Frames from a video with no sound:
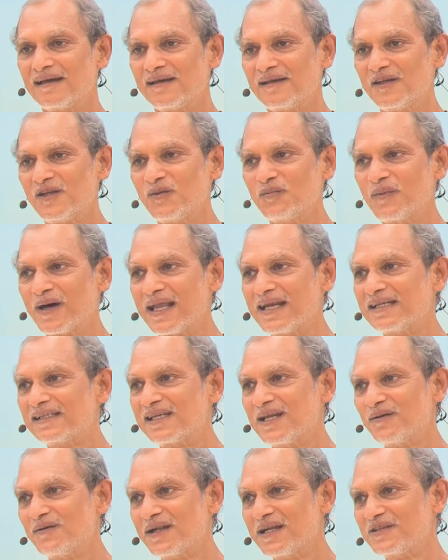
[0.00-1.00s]

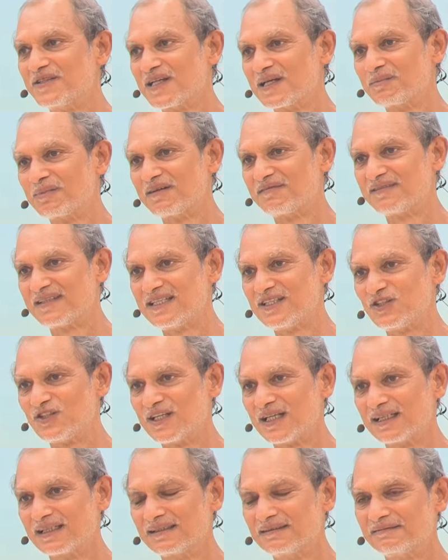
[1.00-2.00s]
humanitarian job of teaching.